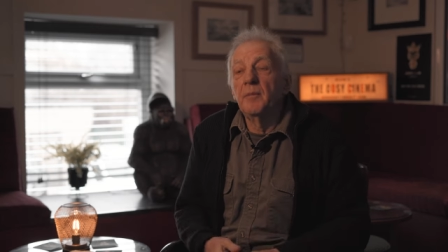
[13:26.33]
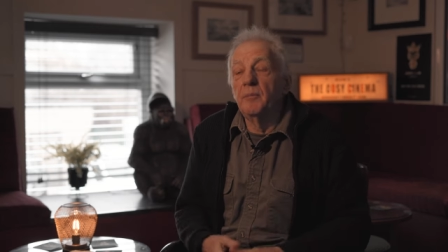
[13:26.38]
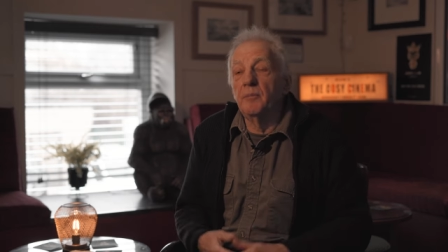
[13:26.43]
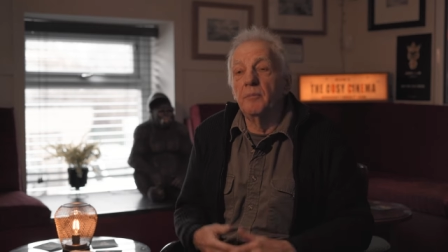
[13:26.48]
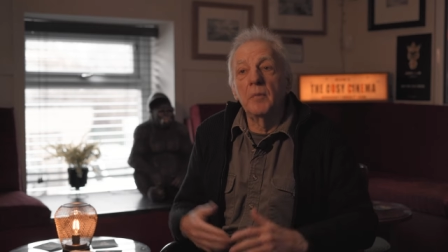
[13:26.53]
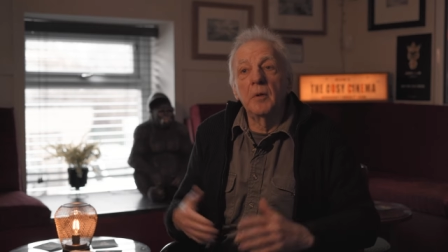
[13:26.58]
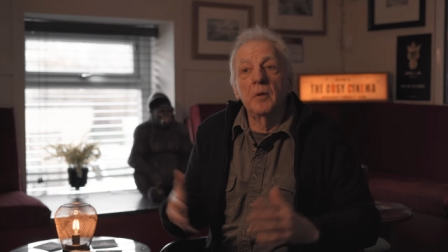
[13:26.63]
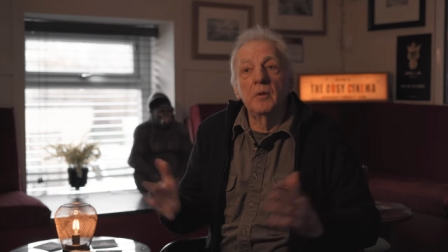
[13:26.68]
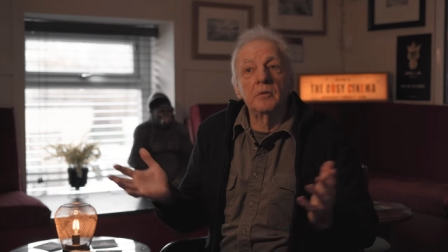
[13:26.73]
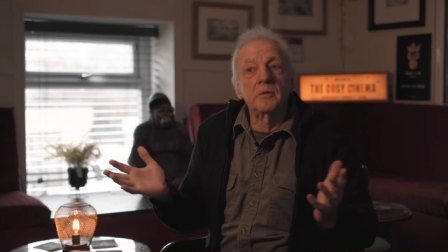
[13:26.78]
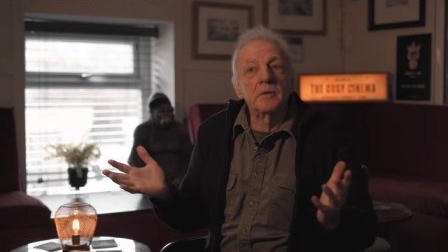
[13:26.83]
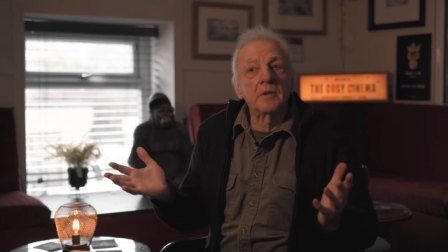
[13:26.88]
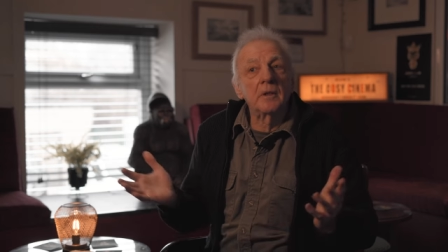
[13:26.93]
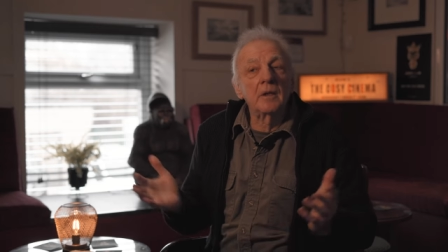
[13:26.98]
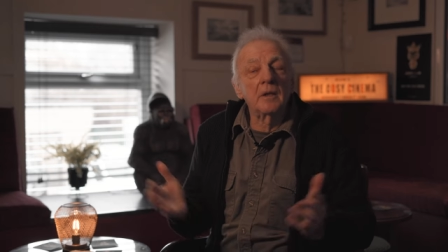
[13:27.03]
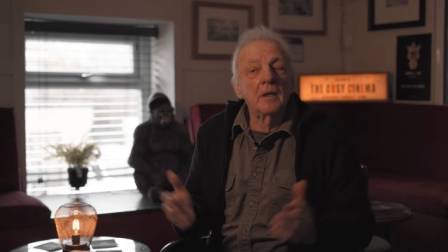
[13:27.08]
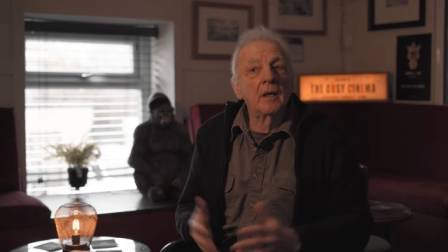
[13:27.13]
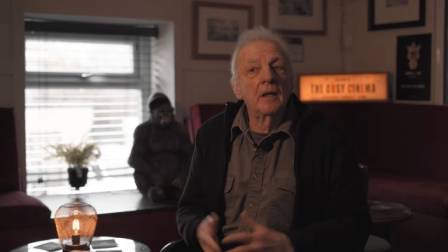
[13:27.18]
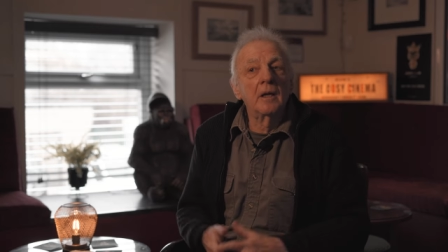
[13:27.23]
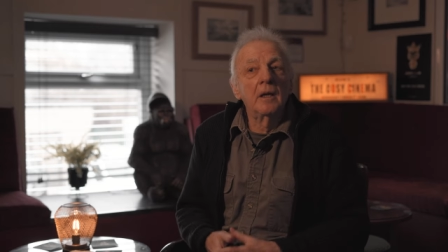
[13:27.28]

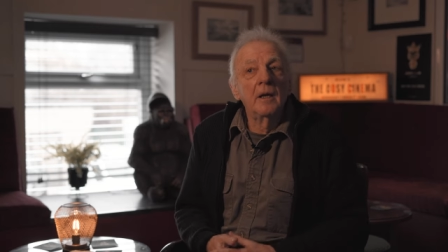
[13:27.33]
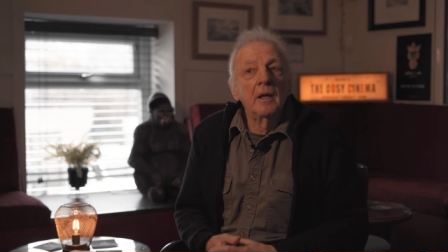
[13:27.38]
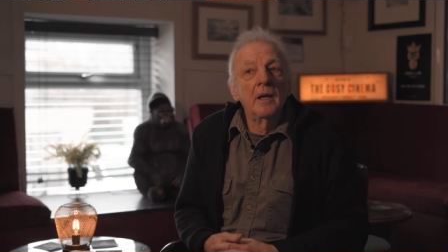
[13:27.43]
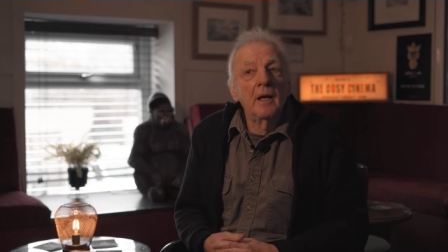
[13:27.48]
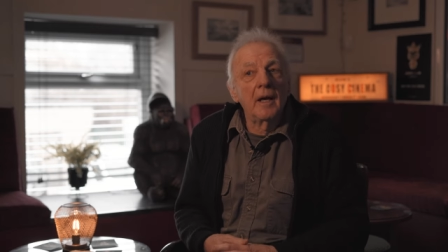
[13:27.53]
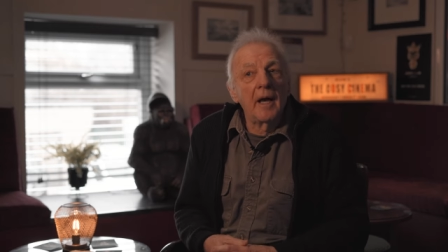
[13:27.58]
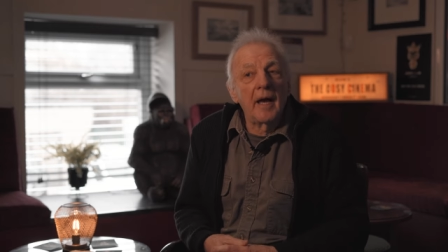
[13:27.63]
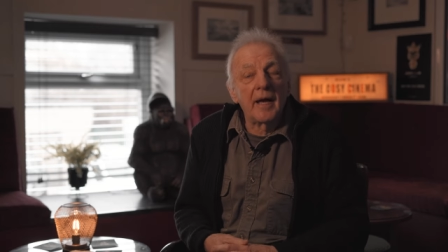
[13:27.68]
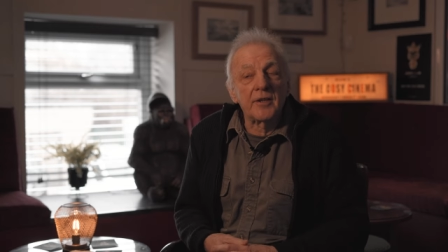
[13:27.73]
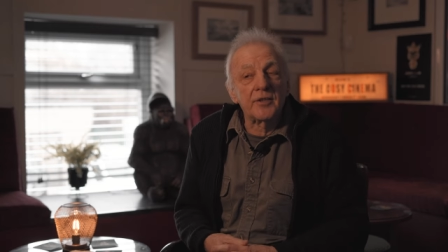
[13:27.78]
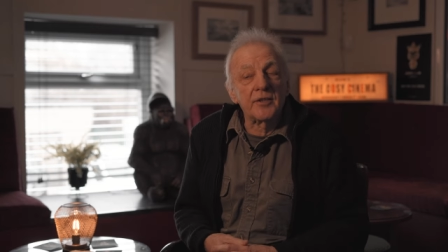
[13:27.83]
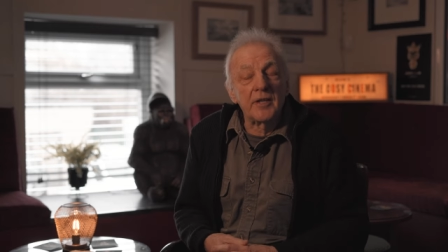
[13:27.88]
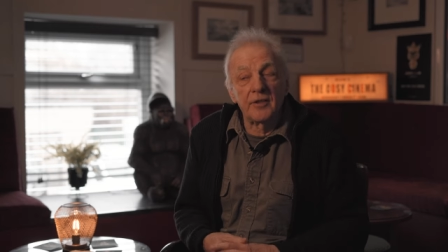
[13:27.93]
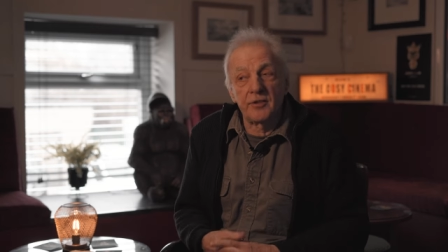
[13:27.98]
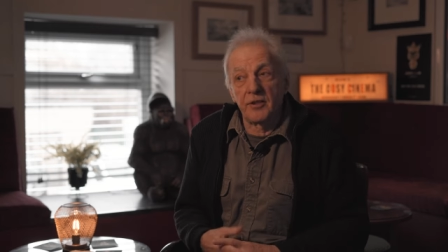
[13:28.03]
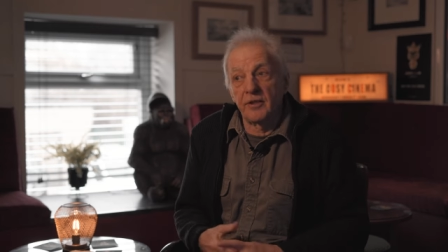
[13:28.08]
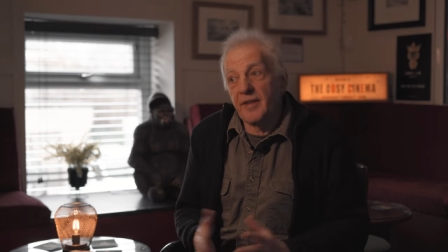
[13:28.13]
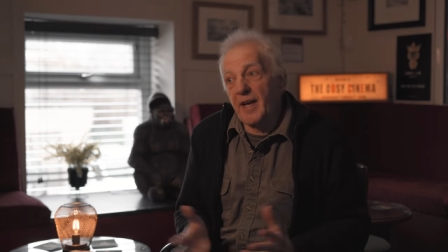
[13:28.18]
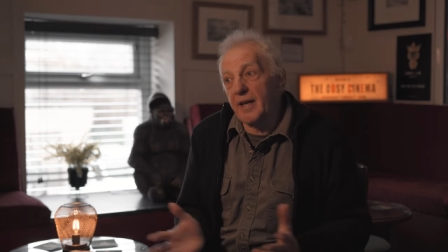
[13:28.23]
music, etc.